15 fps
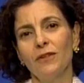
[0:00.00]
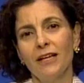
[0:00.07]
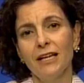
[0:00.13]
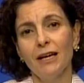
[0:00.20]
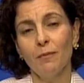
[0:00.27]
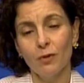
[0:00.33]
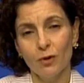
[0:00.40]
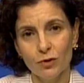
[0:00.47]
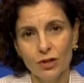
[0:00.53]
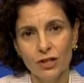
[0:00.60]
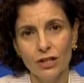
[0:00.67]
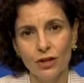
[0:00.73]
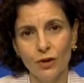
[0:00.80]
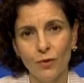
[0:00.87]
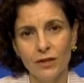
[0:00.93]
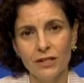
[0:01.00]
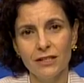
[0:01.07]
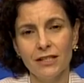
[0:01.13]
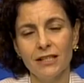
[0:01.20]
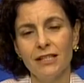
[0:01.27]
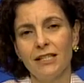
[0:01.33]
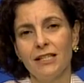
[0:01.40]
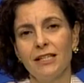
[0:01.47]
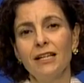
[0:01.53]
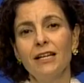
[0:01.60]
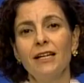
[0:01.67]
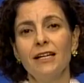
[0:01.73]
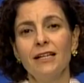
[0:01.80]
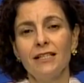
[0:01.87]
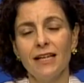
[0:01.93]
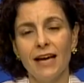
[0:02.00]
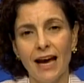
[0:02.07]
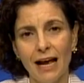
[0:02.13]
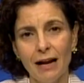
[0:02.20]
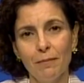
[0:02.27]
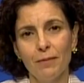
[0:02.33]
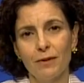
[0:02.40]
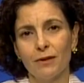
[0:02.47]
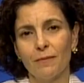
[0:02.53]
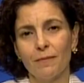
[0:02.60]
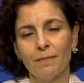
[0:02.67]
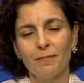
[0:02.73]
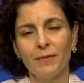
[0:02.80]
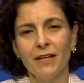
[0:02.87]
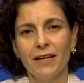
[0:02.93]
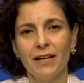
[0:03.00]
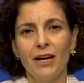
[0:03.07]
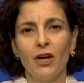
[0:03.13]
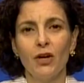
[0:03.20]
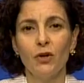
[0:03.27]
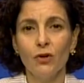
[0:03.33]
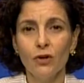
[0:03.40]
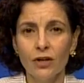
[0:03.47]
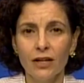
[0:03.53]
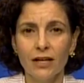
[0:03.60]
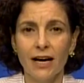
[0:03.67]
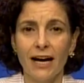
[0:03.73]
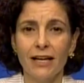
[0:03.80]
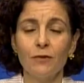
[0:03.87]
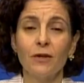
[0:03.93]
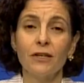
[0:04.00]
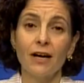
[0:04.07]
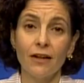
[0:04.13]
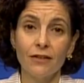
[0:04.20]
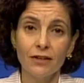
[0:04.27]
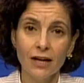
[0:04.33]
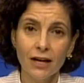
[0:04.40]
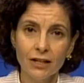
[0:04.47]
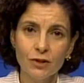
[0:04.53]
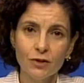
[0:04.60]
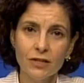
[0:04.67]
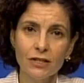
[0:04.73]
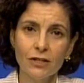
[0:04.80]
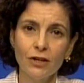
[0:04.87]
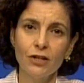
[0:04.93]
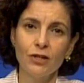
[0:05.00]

they approached the OECD to help them look at what other countries are